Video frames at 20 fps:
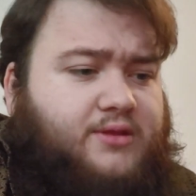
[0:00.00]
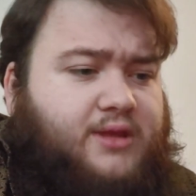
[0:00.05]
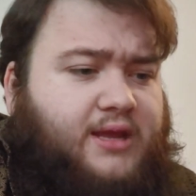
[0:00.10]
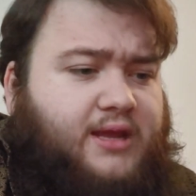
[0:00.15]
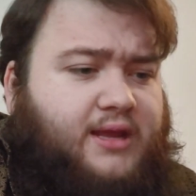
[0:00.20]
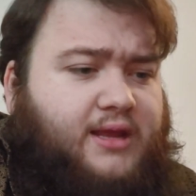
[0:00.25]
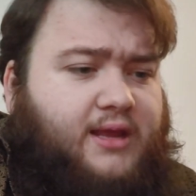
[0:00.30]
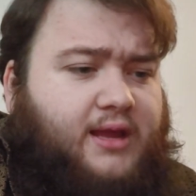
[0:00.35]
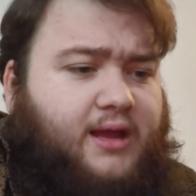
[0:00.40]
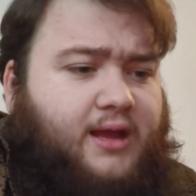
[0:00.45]

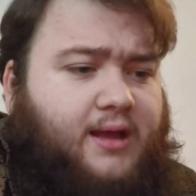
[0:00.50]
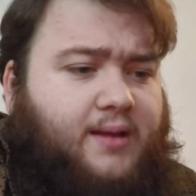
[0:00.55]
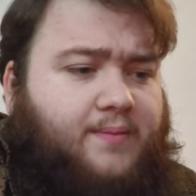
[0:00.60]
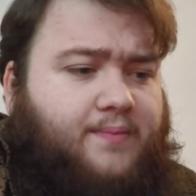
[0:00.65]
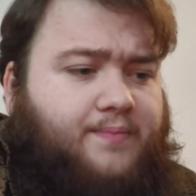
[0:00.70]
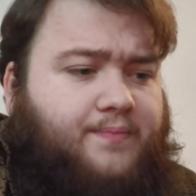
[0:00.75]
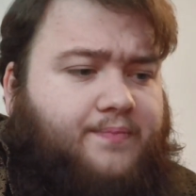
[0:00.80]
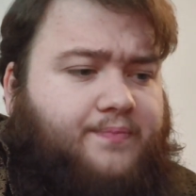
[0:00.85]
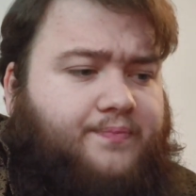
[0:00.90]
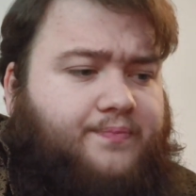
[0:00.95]

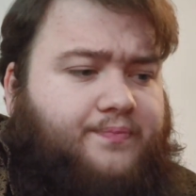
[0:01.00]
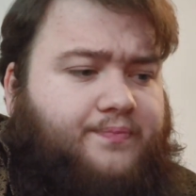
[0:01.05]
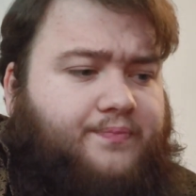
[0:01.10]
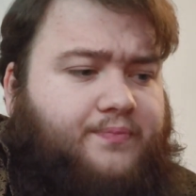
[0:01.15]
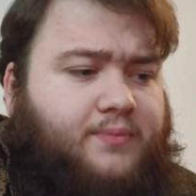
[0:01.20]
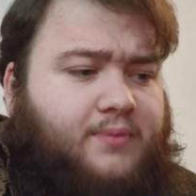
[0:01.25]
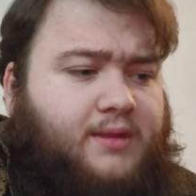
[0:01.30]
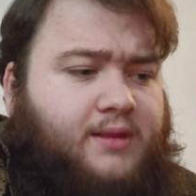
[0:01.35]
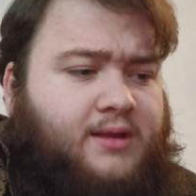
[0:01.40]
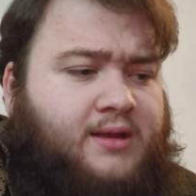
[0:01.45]
The
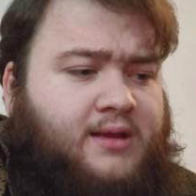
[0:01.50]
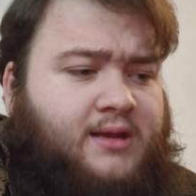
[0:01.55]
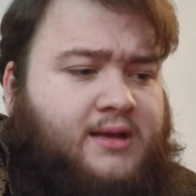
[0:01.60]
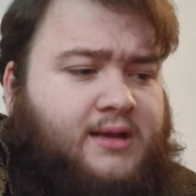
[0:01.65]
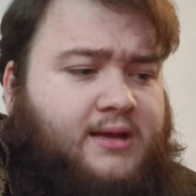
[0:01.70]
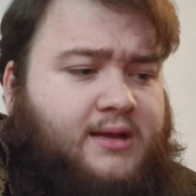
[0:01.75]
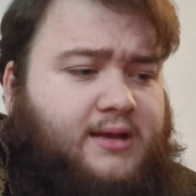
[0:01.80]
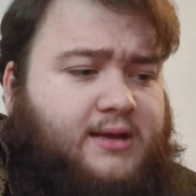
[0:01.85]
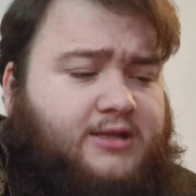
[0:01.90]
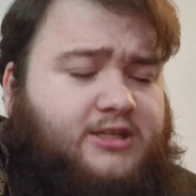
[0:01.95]

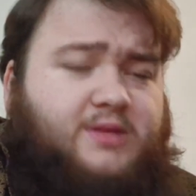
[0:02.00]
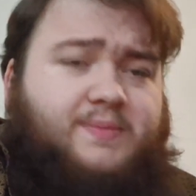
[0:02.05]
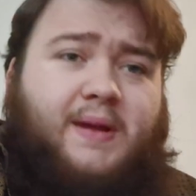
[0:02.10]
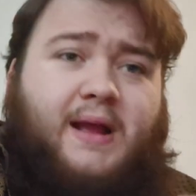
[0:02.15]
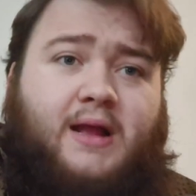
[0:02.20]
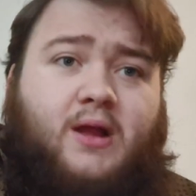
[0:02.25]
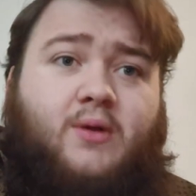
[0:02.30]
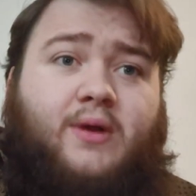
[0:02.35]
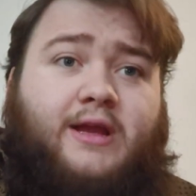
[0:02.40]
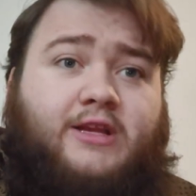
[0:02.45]

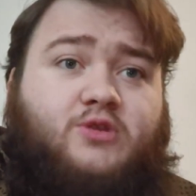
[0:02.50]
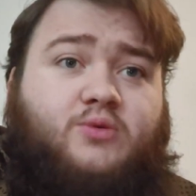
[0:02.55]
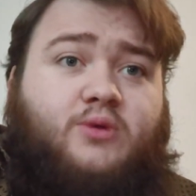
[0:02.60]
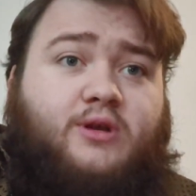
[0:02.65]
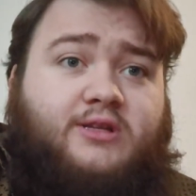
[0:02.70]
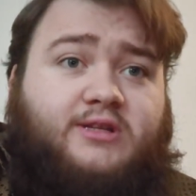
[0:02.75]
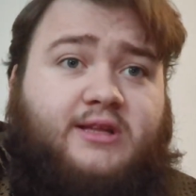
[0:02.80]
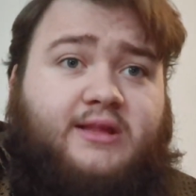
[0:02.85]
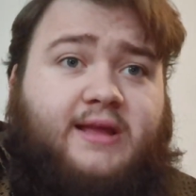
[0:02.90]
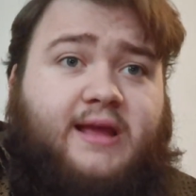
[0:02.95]
tobacco gets
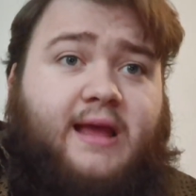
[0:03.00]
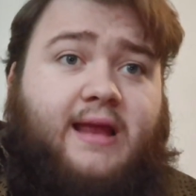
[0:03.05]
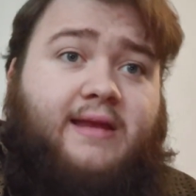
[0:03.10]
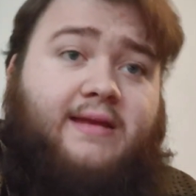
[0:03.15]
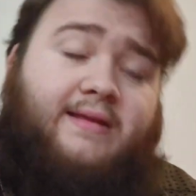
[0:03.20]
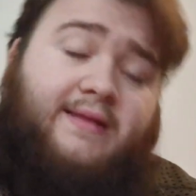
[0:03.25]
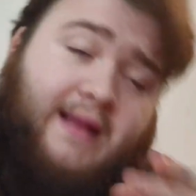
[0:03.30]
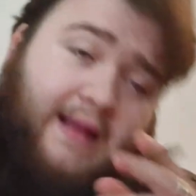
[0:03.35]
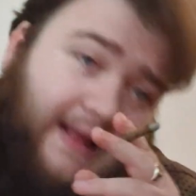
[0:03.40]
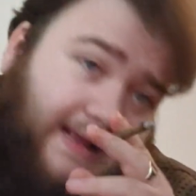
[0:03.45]
worse at the
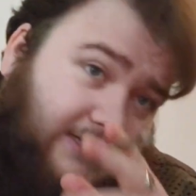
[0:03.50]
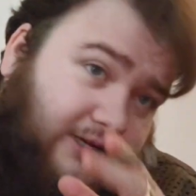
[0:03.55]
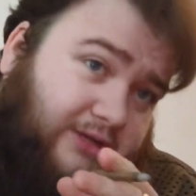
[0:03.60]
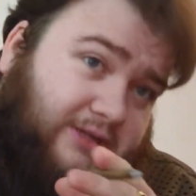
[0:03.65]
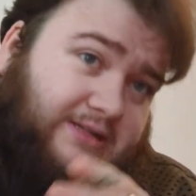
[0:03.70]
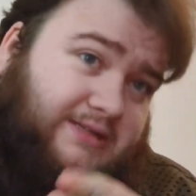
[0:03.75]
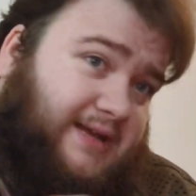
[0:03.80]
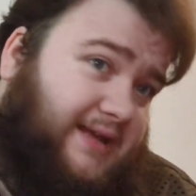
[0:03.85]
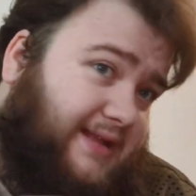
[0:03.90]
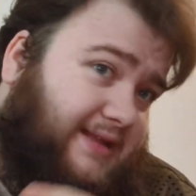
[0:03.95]
end. Now that's
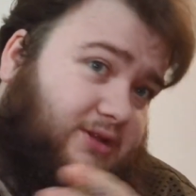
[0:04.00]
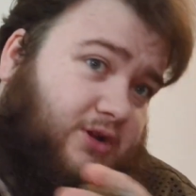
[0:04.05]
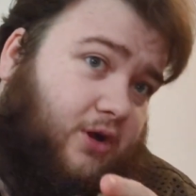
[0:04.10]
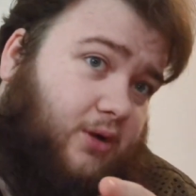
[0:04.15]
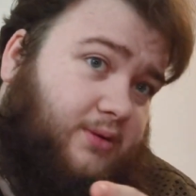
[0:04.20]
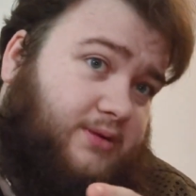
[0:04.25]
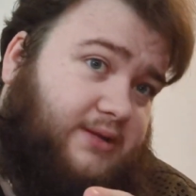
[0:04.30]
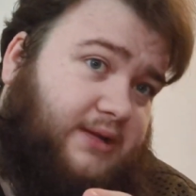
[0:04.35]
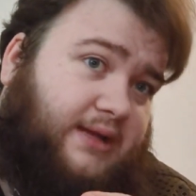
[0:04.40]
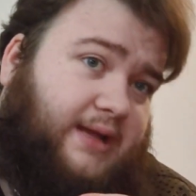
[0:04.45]
not to say that's
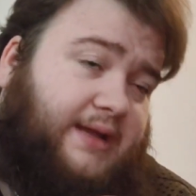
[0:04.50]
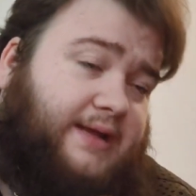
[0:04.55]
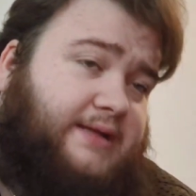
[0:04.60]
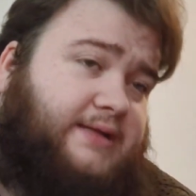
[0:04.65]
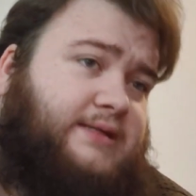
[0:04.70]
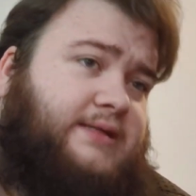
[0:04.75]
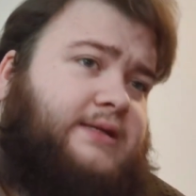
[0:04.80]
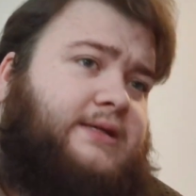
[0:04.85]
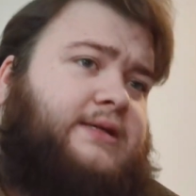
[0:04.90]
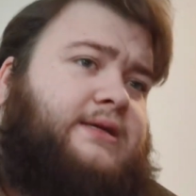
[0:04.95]
always the
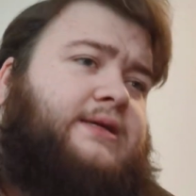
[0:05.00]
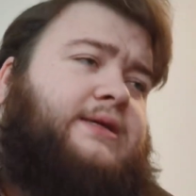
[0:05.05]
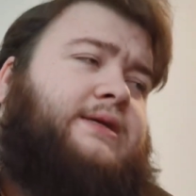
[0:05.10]
case.